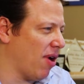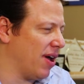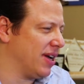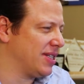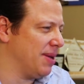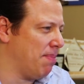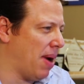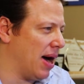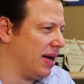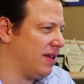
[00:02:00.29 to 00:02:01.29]
products
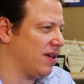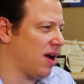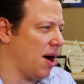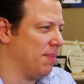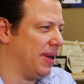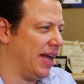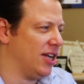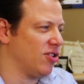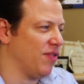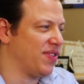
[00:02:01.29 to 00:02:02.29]
embodies a
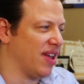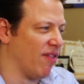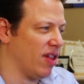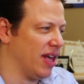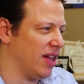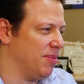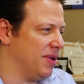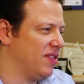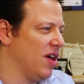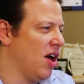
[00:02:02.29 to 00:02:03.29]
combination of several
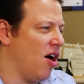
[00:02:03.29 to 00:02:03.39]
elements